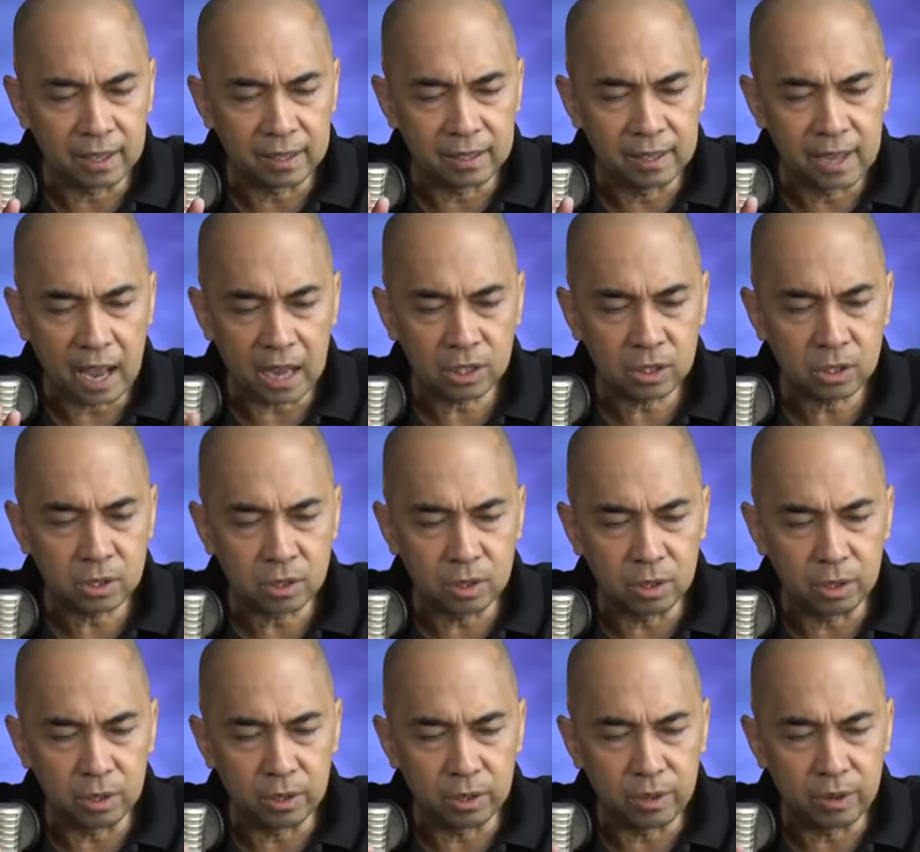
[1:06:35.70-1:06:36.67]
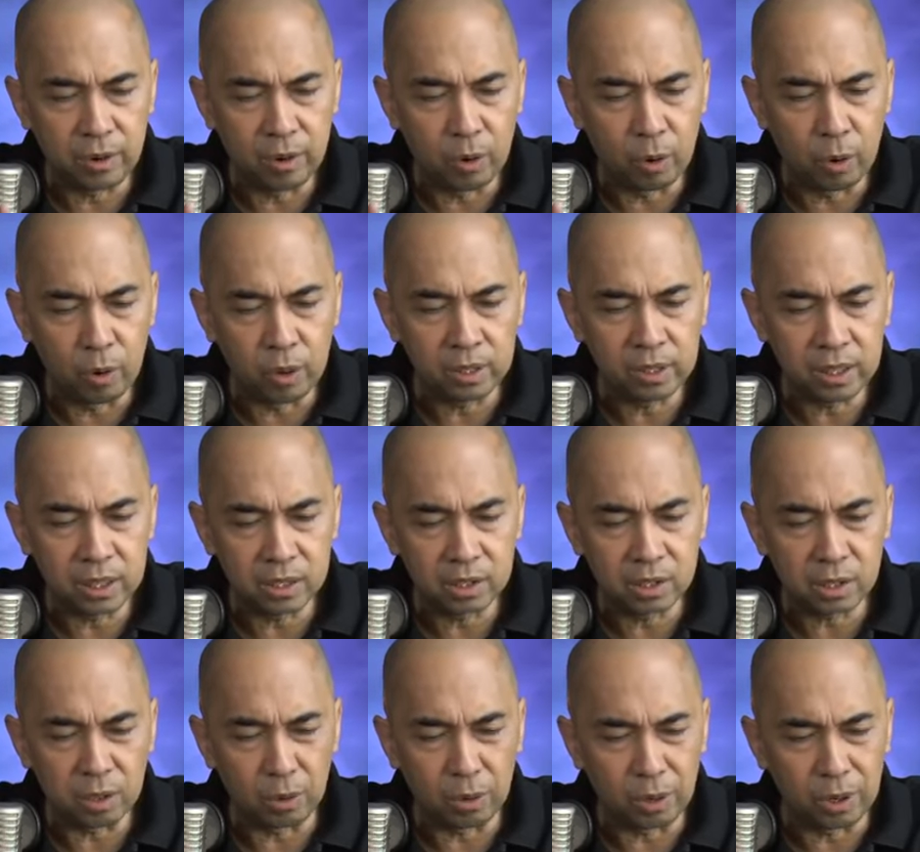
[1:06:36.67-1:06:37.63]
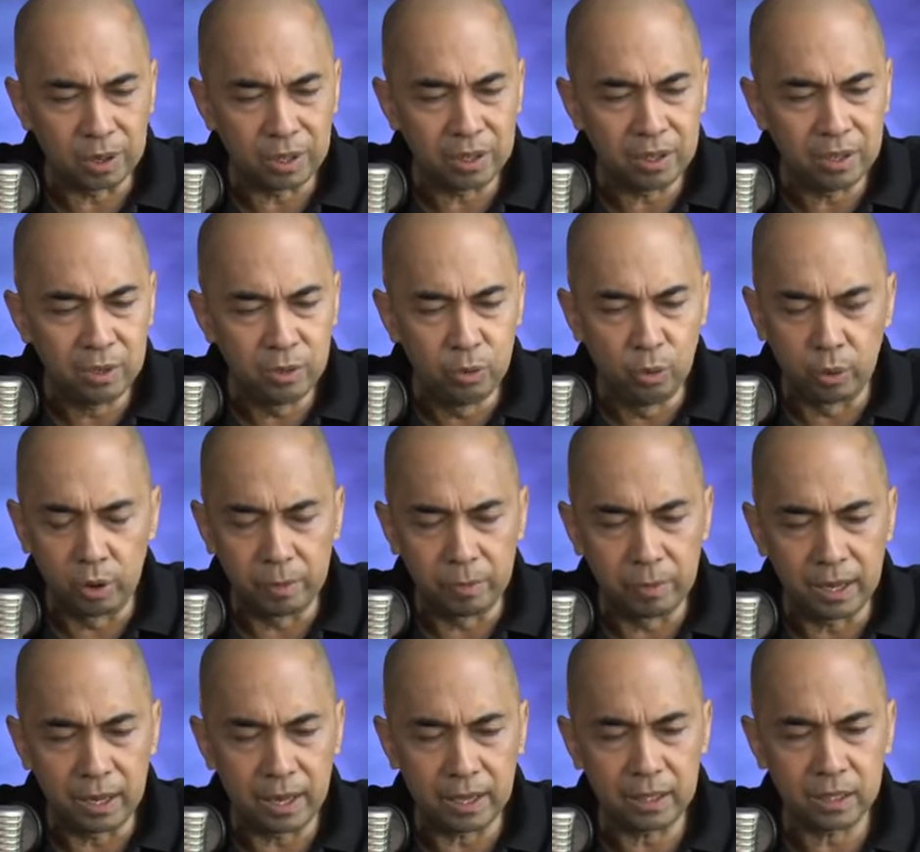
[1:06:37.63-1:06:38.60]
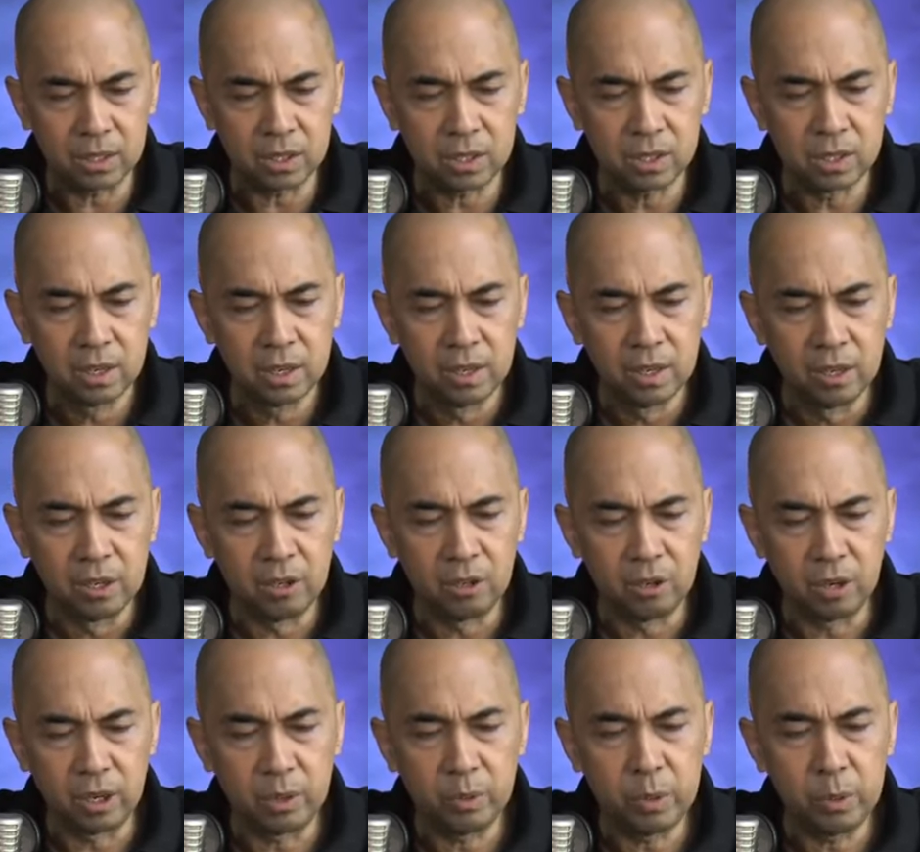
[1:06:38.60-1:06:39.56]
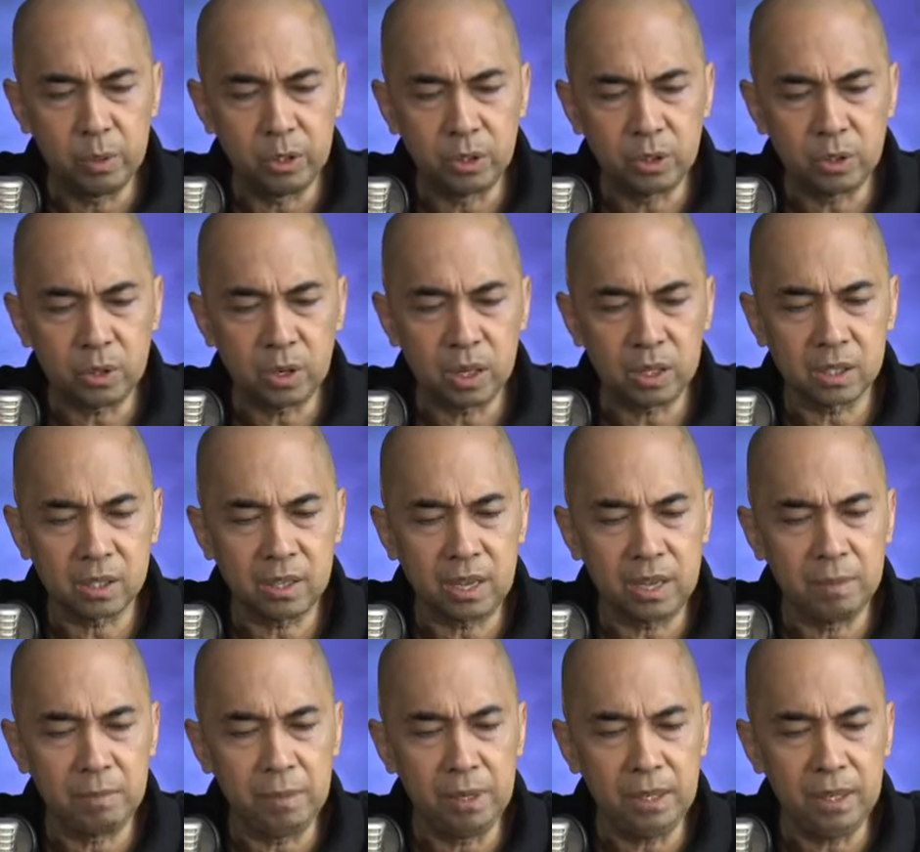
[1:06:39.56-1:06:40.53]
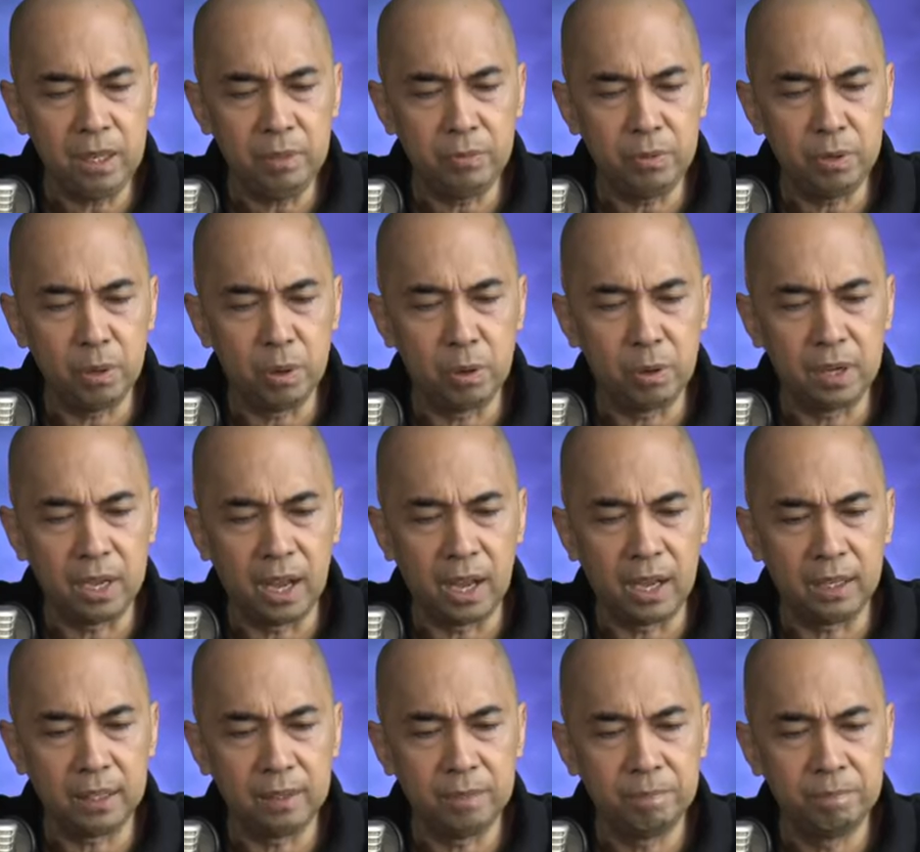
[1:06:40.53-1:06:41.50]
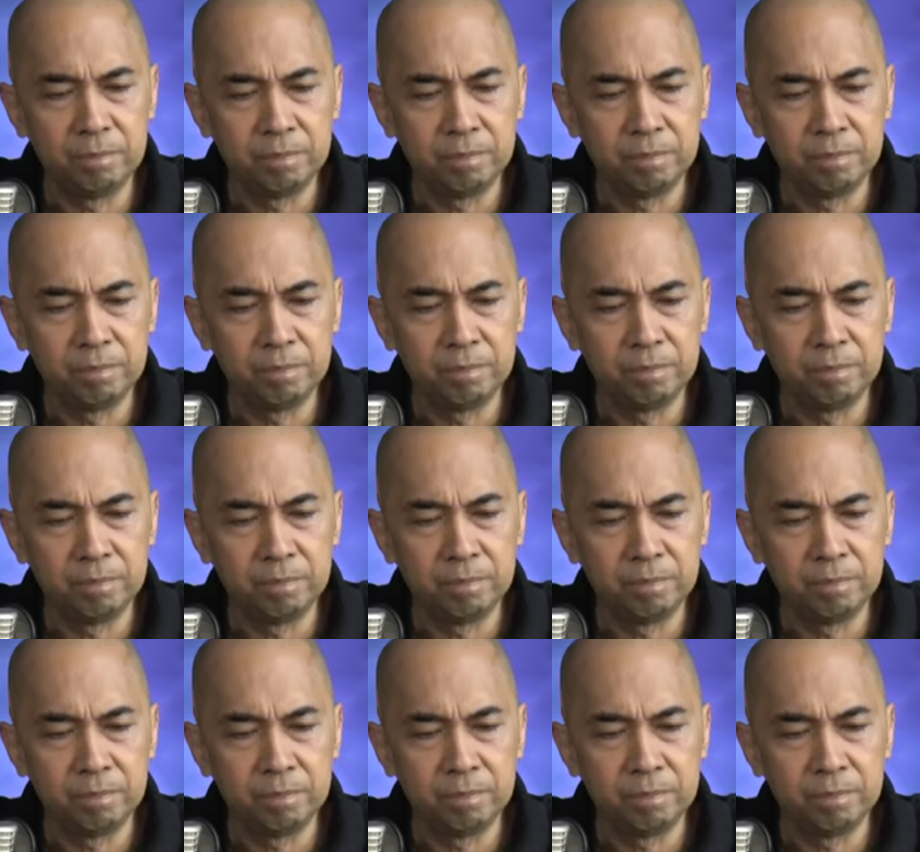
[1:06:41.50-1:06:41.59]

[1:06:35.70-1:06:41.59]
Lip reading: gastro organs, Lord, normalize. Lord, we will trust and believe you, O God.